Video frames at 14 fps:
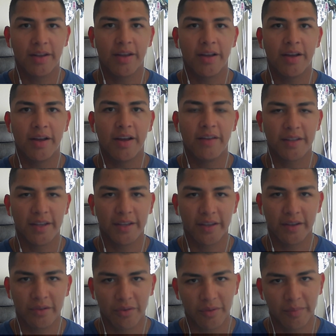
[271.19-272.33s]
I have to like
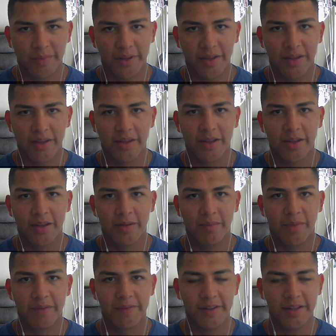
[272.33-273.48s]
ignore my
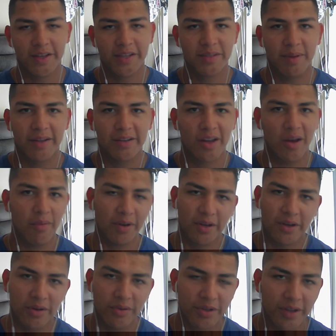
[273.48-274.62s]
feelings about like not wanting to
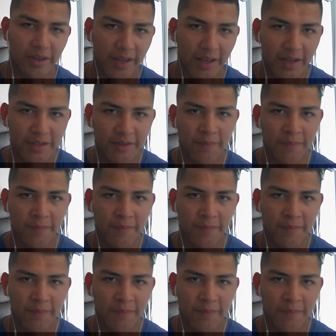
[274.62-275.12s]
do certain things